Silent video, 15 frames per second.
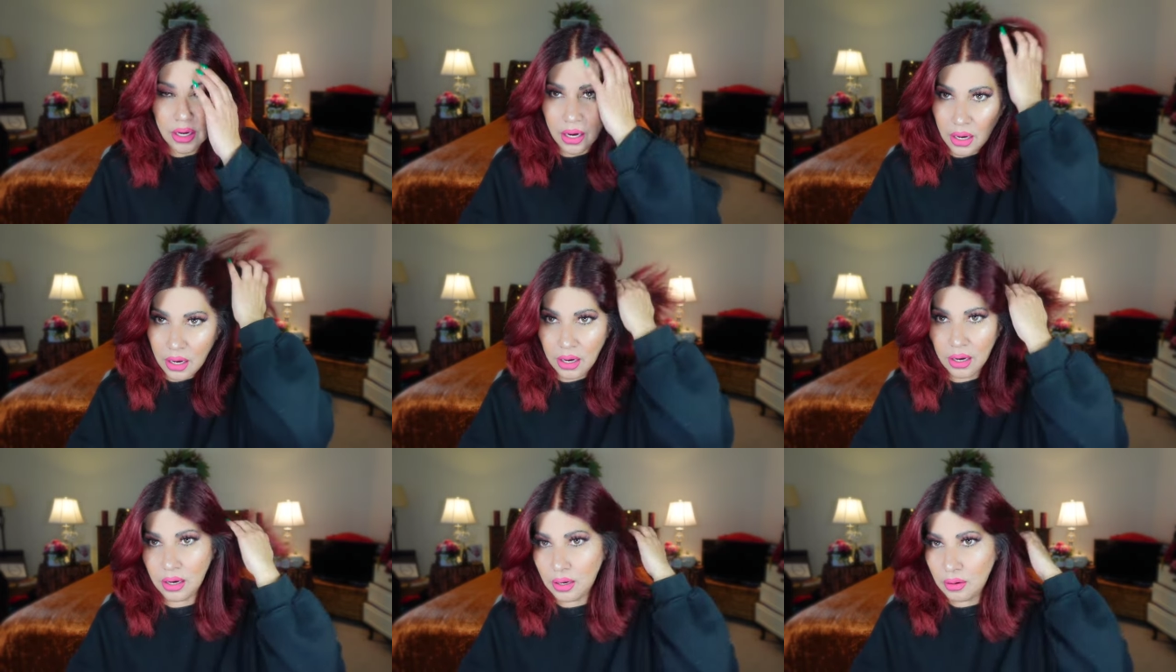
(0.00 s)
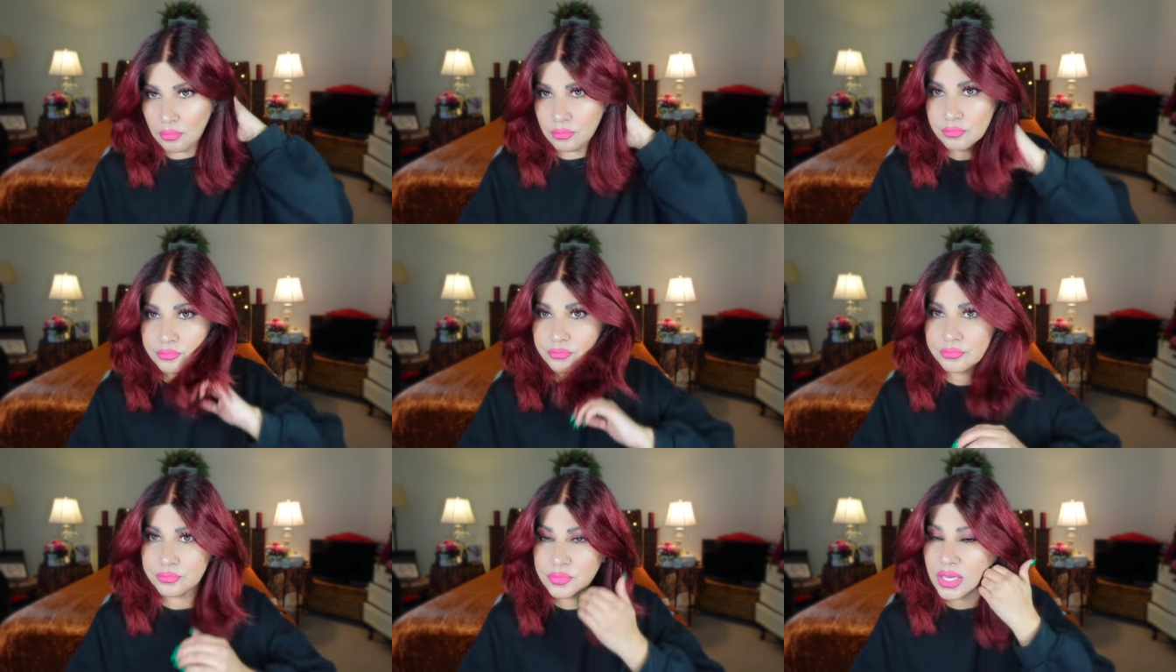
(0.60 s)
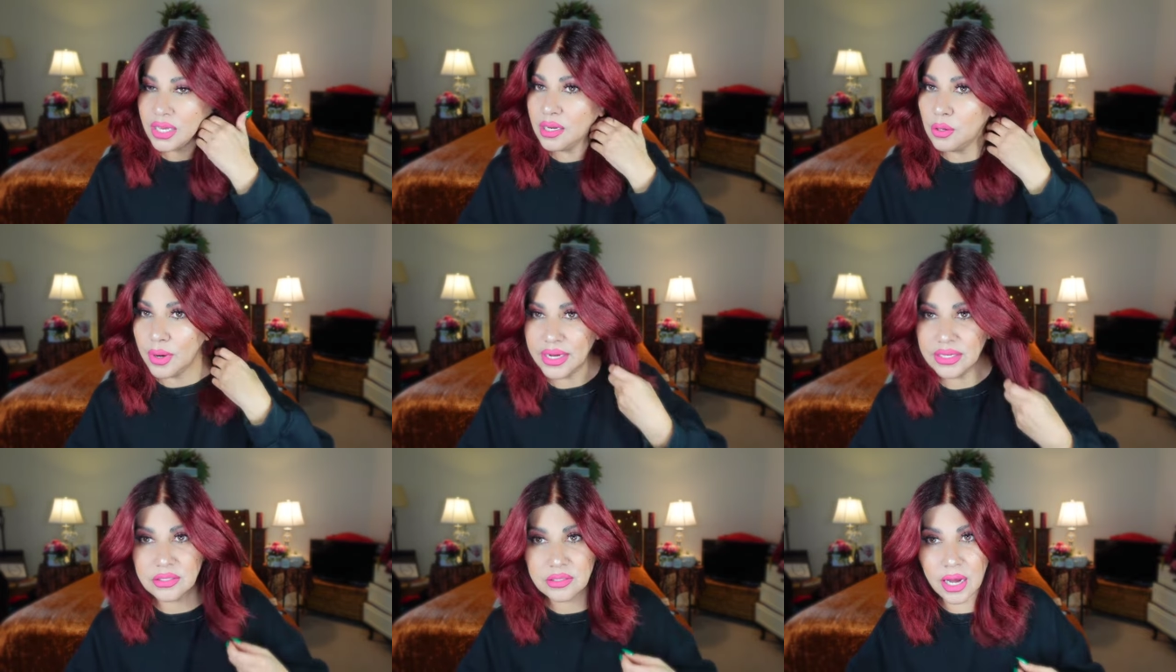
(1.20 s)
Um,
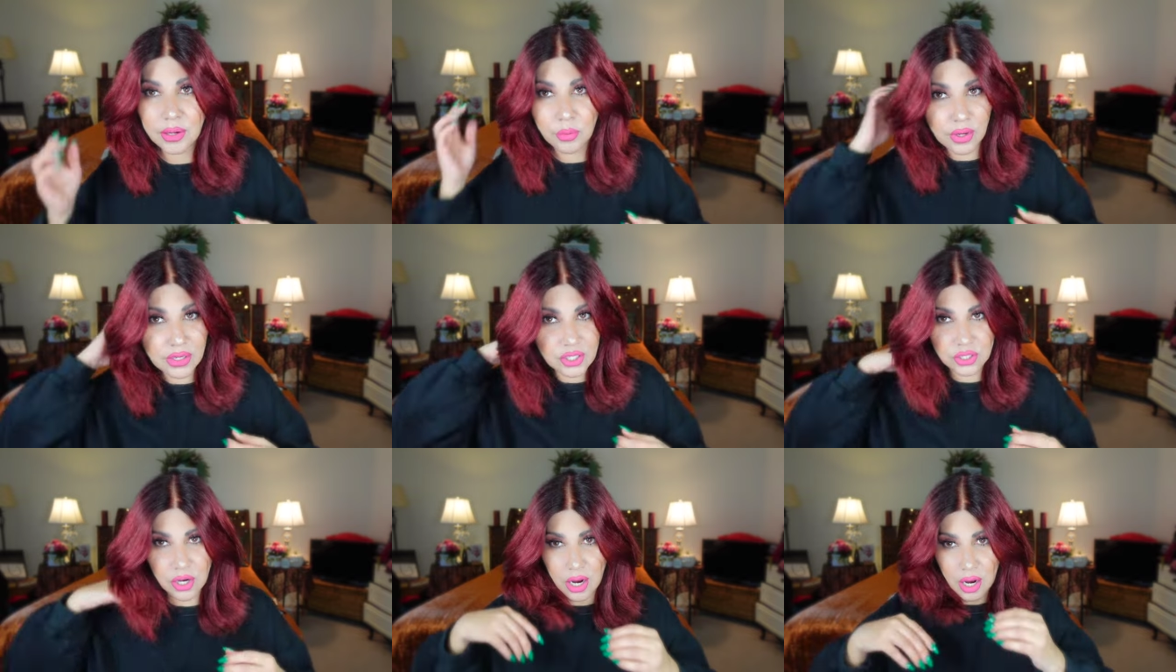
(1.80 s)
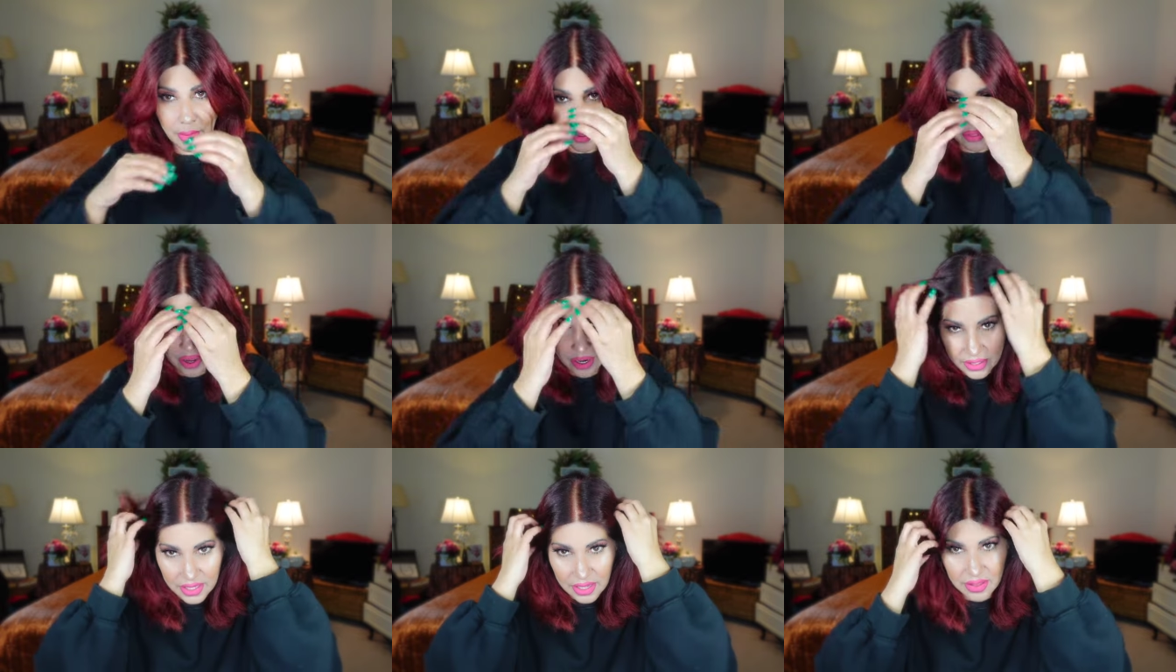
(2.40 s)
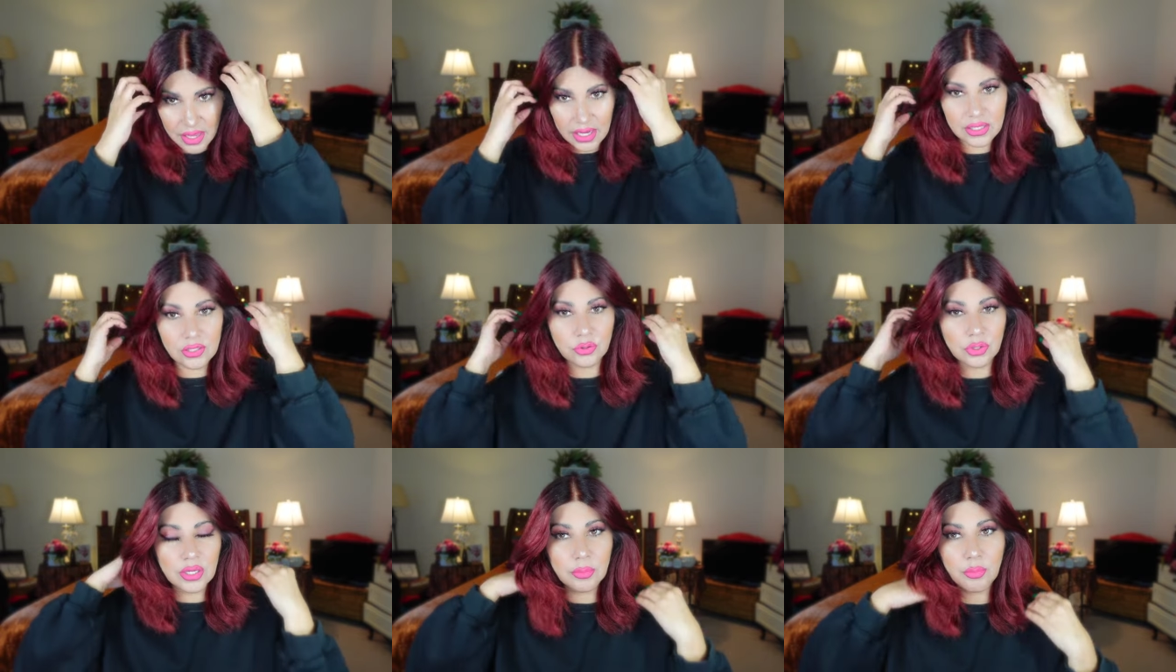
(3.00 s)
anyways, I wanted to talk about that because I think
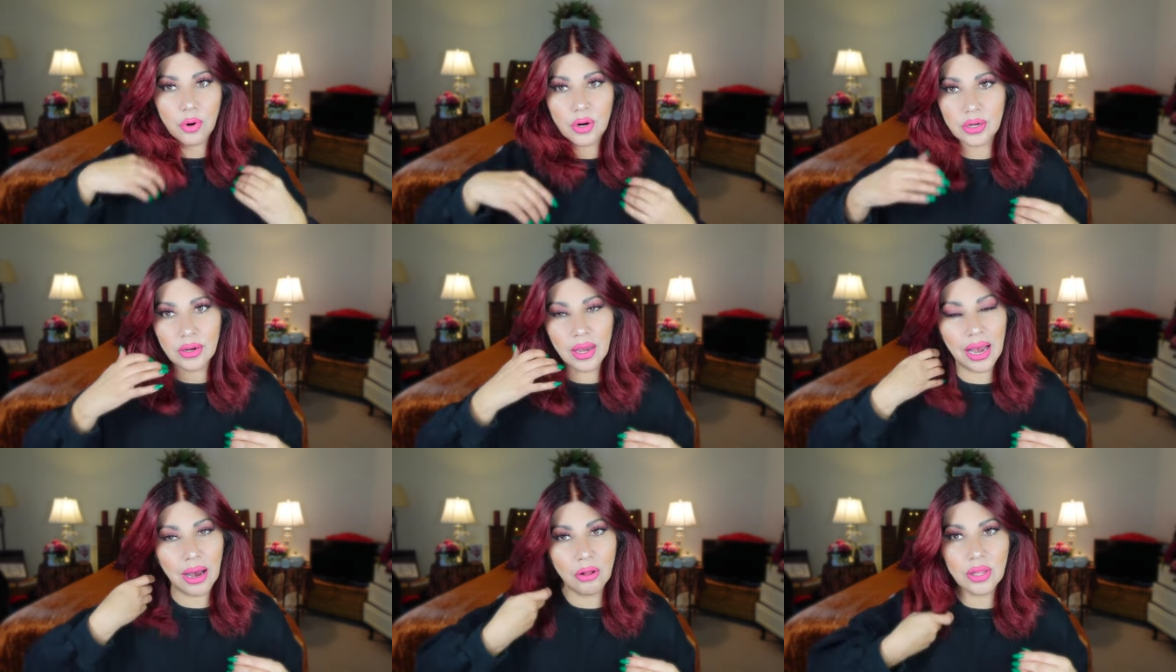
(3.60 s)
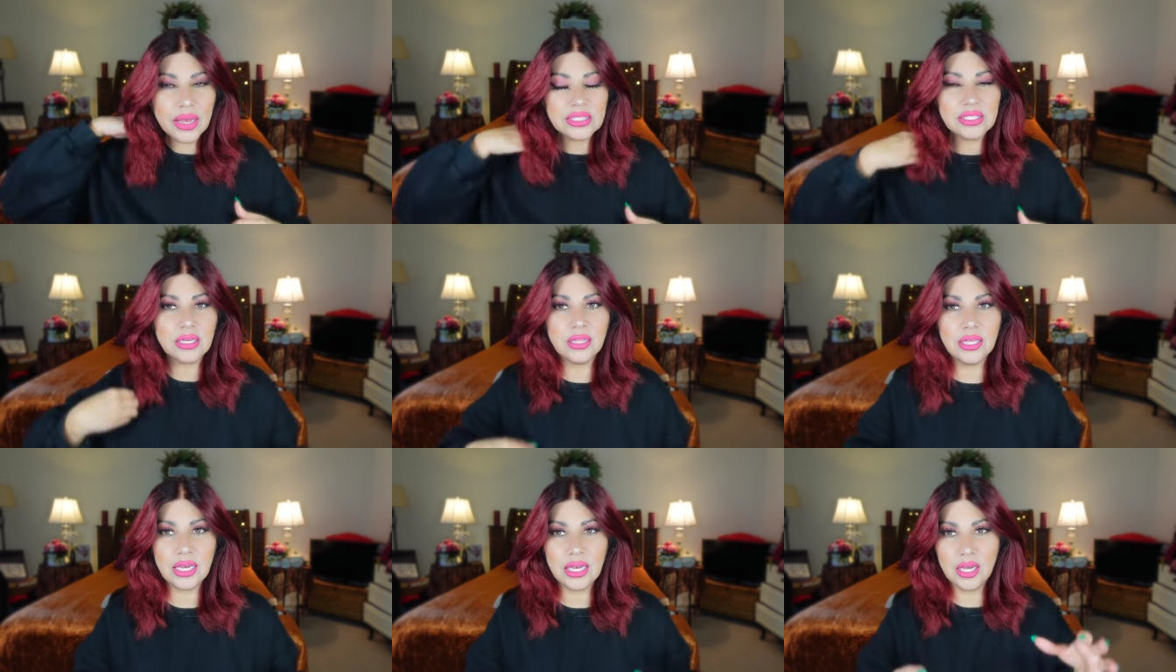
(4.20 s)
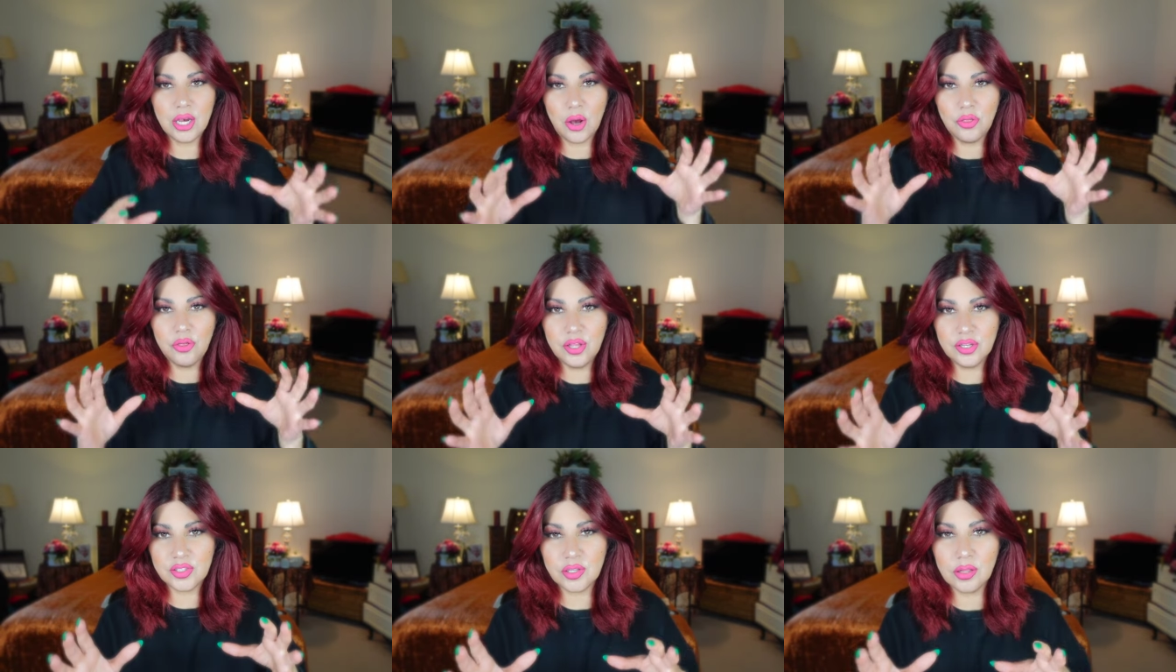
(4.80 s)
it's really important how like, basically
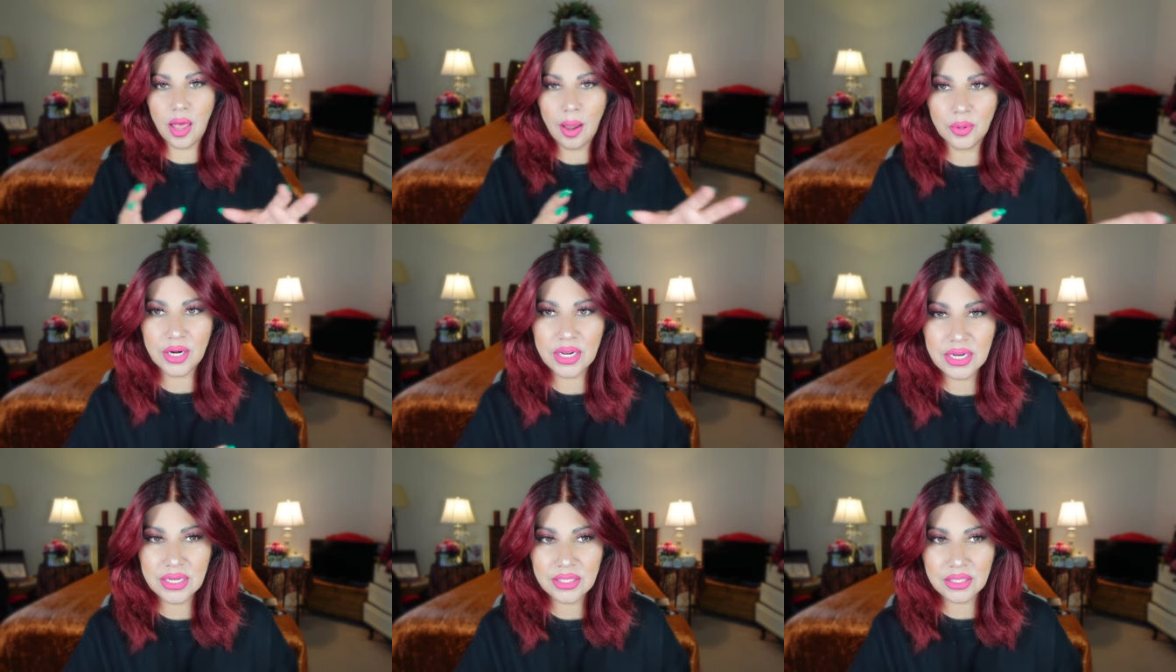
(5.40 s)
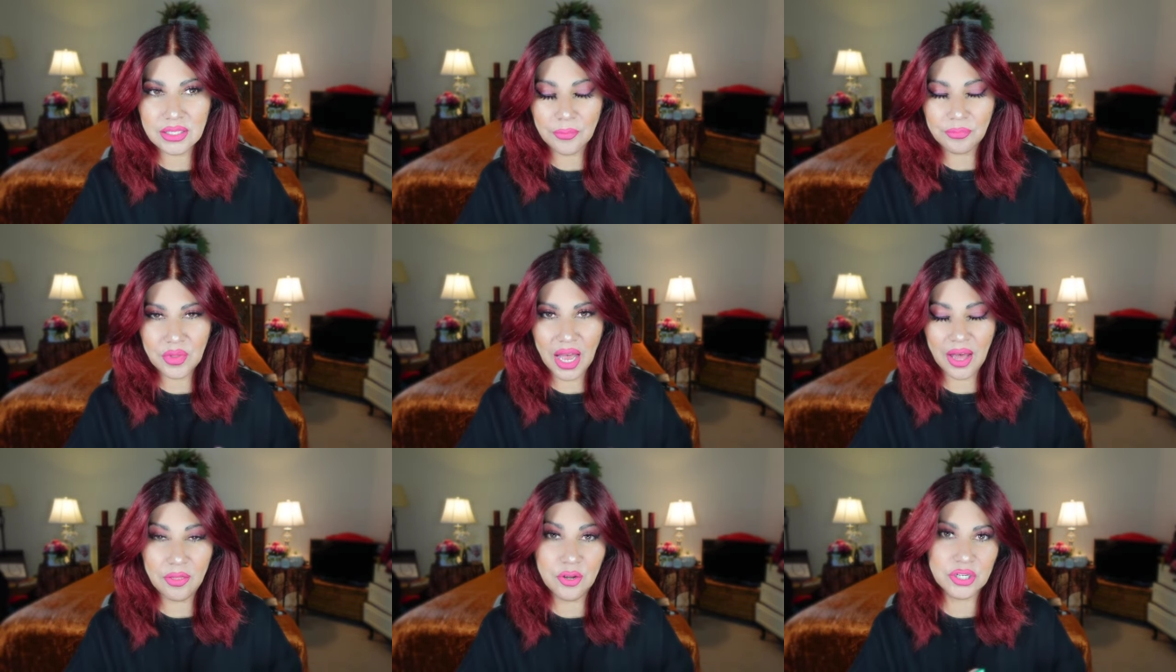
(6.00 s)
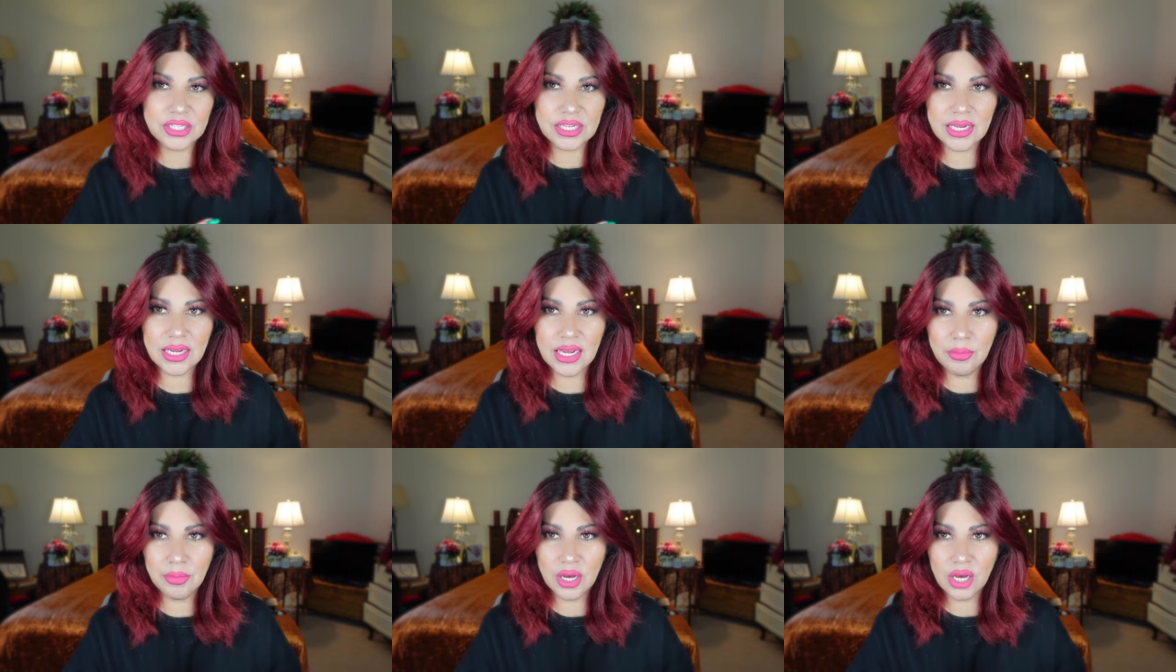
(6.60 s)
the celebrities and their
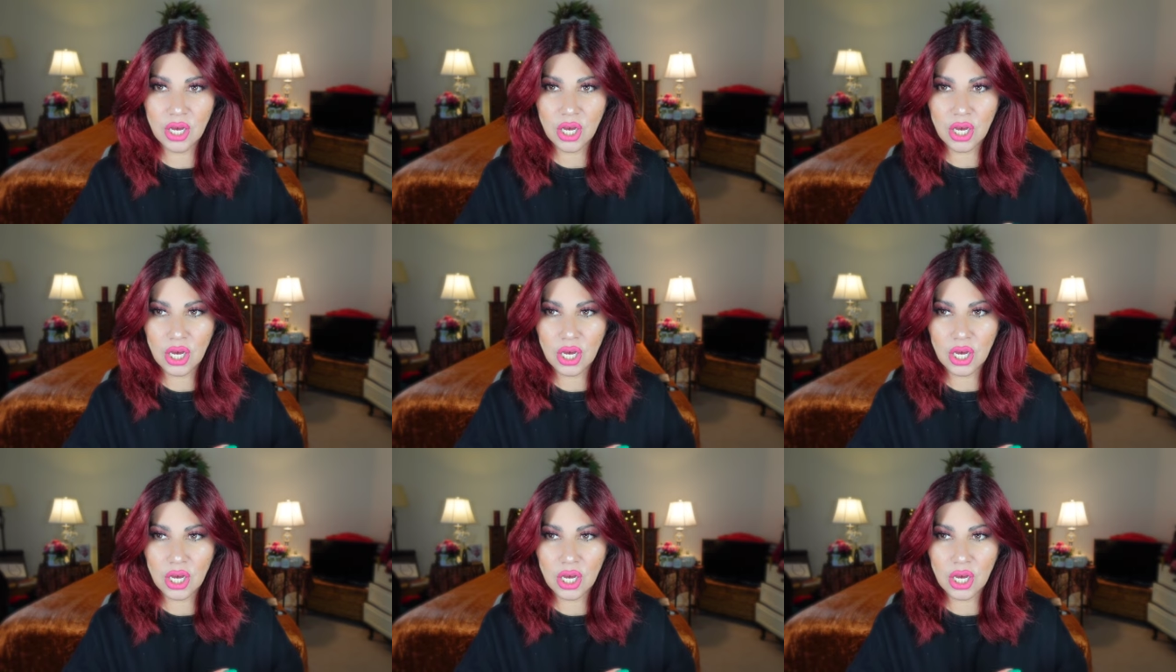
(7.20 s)
team